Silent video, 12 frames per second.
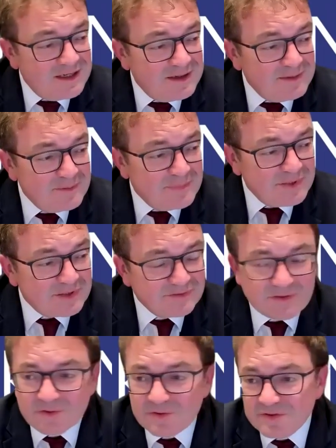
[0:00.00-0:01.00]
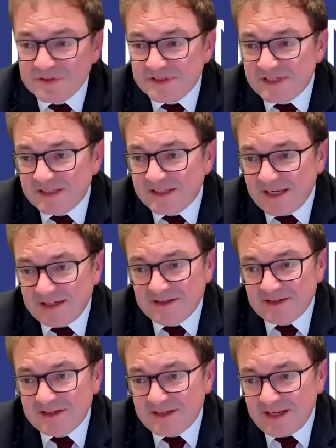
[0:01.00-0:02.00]
But of course, at the
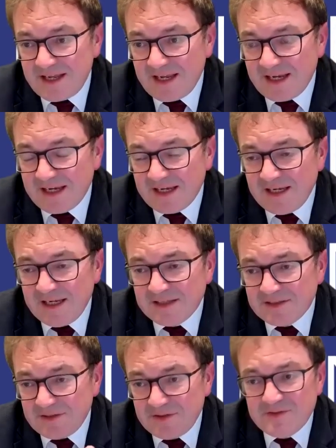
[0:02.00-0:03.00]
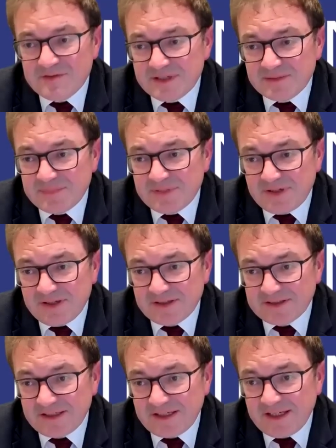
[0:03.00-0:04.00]
end of the day, the losing
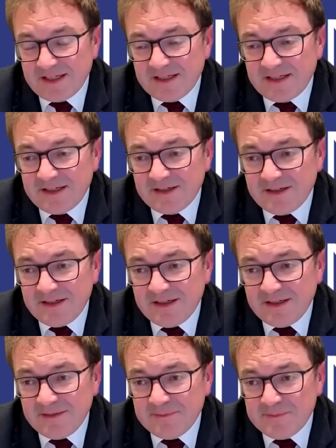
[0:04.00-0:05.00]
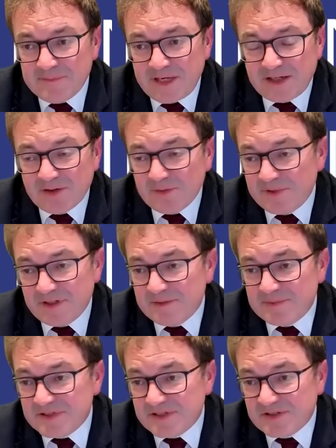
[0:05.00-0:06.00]
party may not be
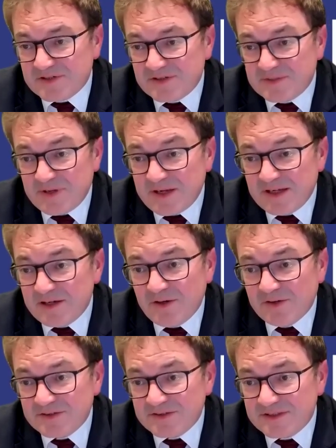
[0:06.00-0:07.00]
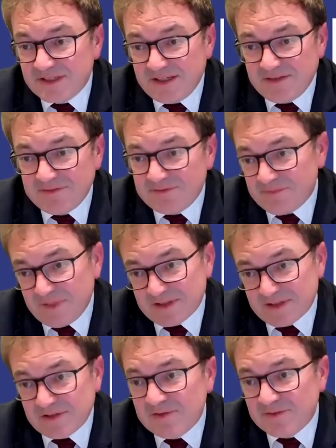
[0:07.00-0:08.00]
in a position to pay costs if
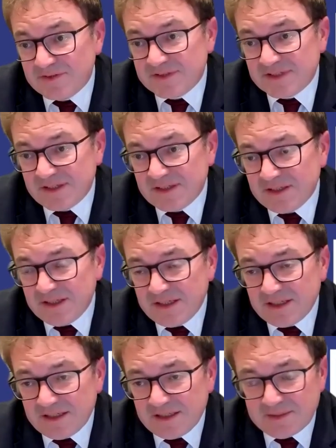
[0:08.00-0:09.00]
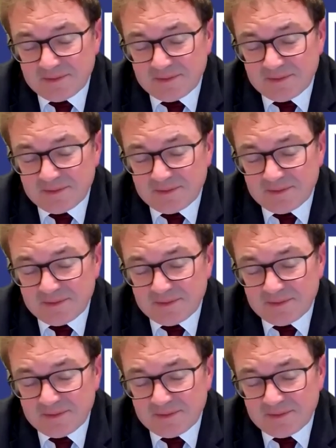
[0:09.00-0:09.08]
insolvency